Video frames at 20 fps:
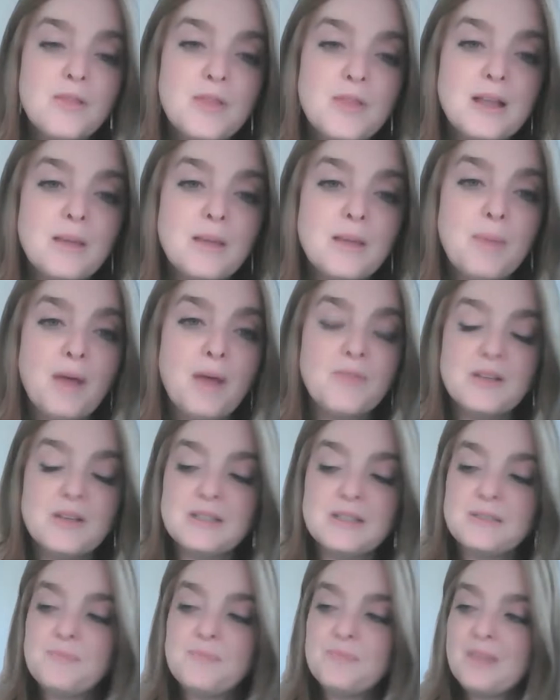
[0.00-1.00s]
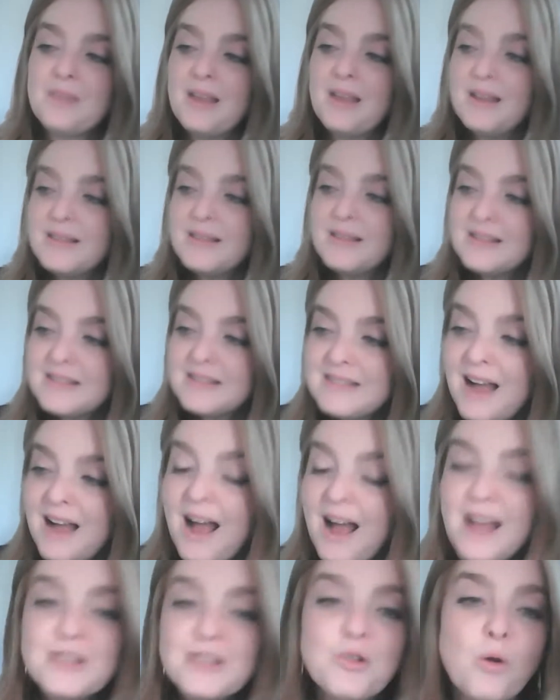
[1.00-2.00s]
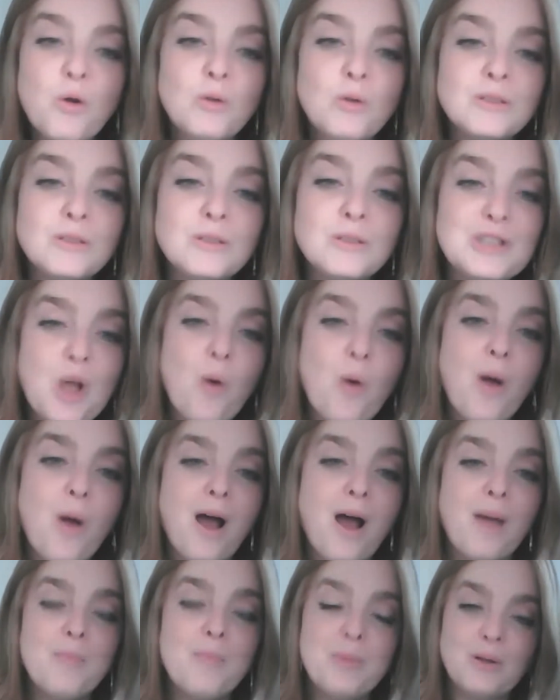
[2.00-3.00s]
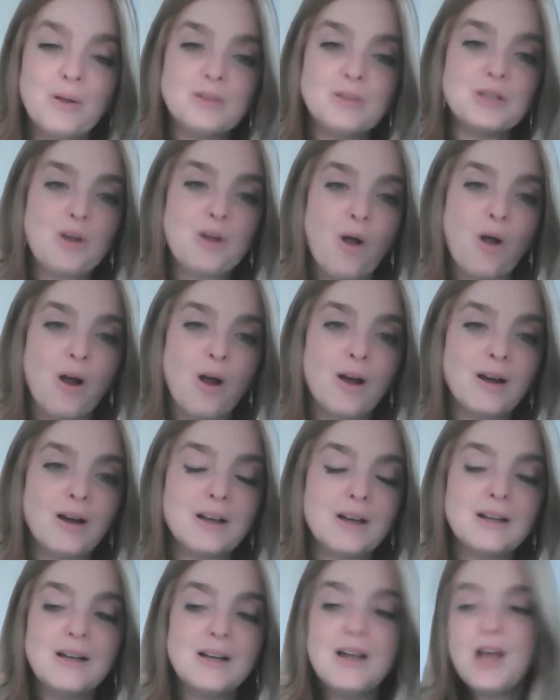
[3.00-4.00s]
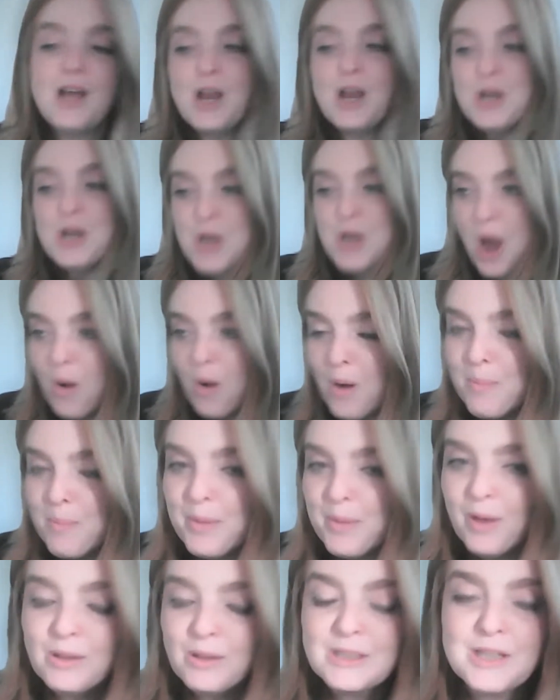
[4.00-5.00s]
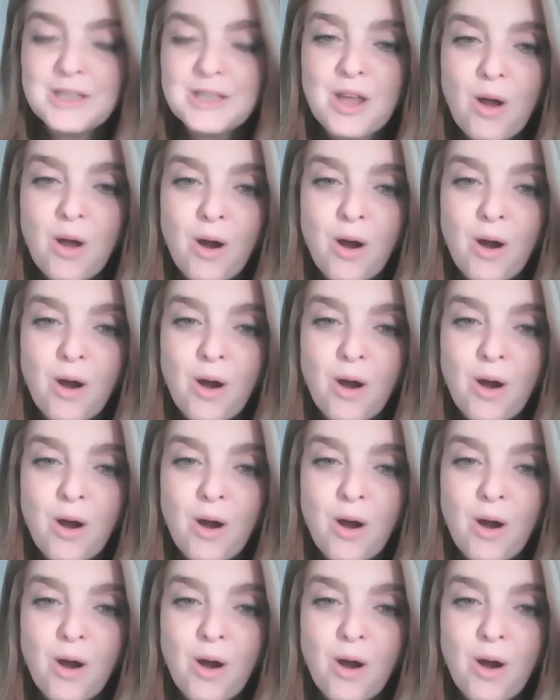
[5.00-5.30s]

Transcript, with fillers: Think about this. God told Noah build an ark Noah builds the